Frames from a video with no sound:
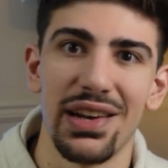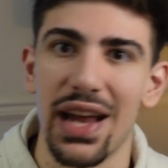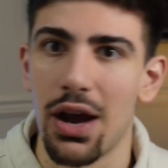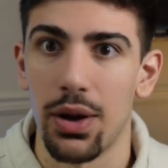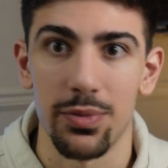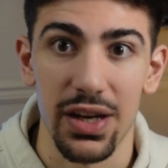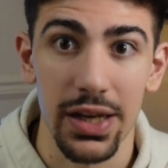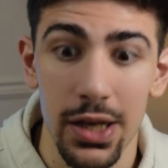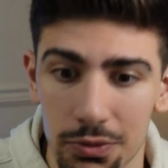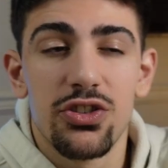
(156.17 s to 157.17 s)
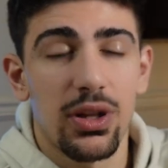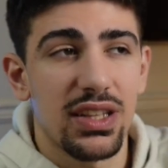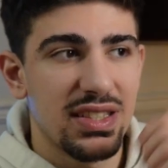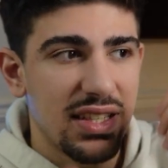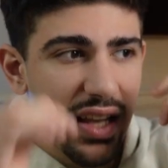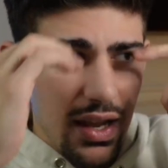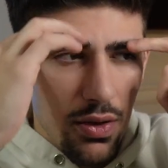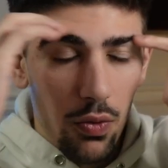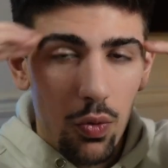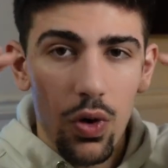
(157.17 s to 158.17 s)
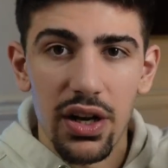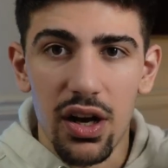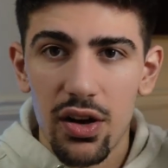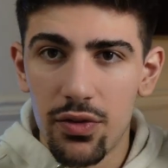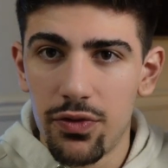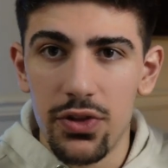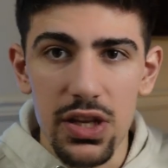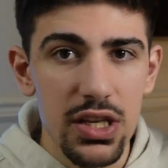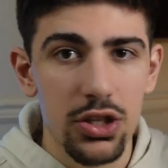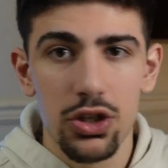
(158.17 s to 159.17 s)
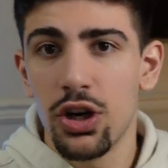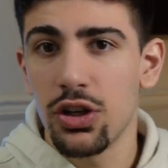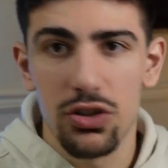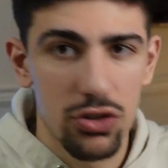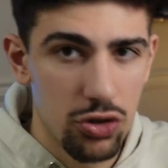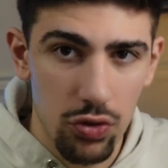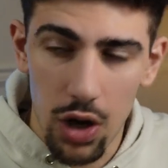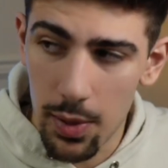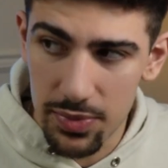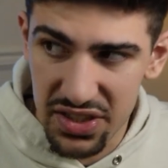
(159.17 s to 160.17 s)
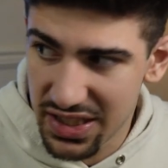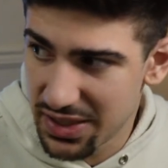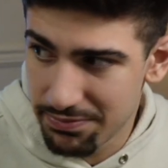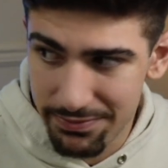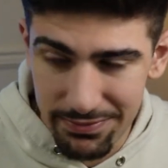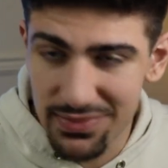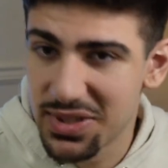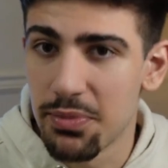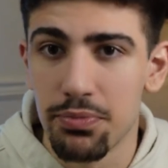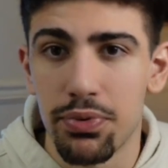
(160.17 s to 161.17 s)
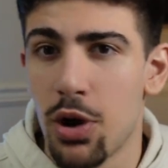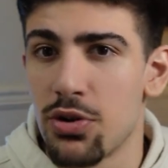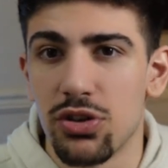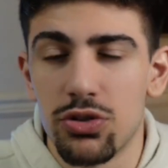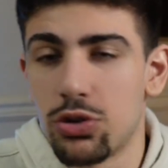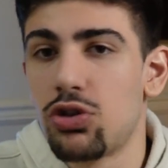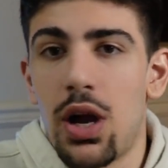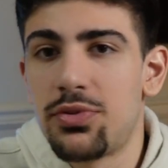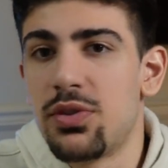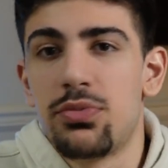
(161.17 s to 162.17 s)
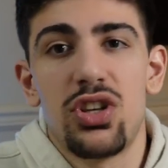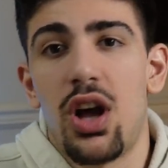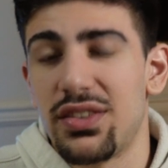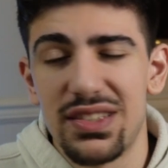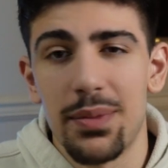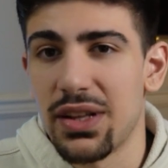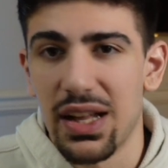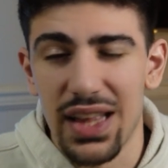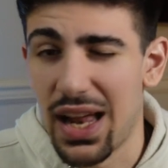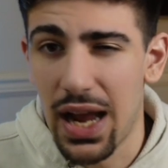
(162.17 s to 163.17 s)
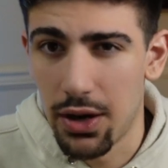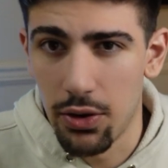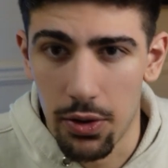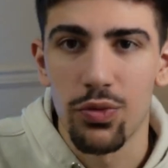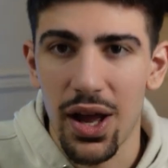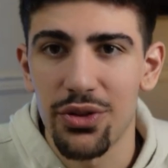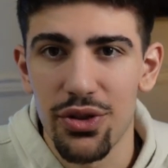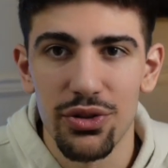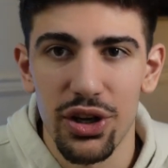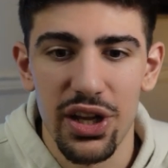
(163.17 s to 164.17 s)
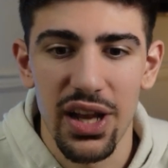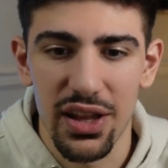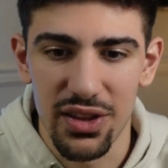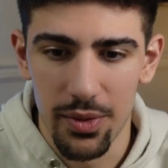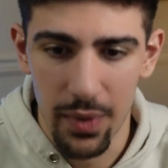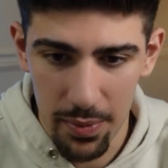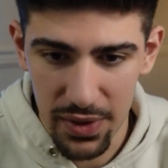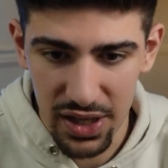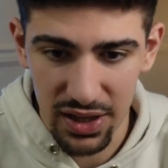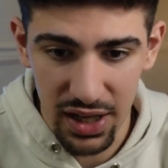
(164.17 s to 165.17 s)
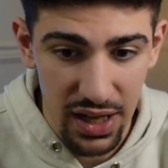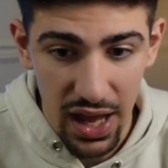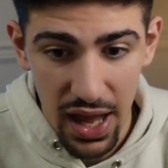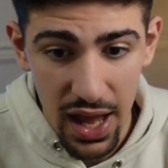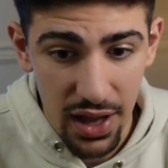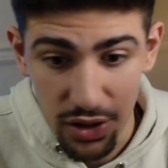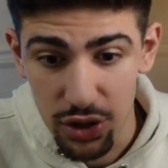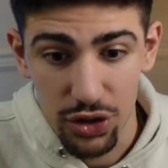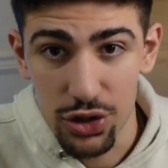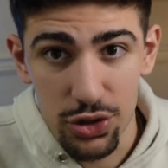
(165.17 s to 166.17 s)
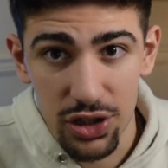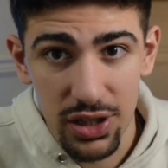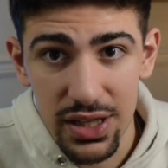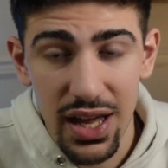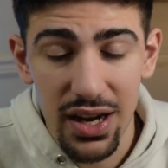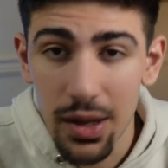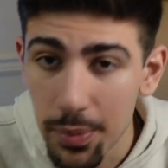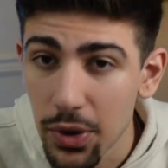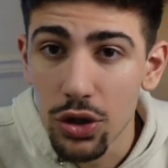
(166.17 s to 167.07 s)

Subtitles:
Now I'm sitting here. So let's say one of the cooks drops some produce or drops some sauce, something like that. I don't know. Rather than looking at them and being like, hey, you should clean that up,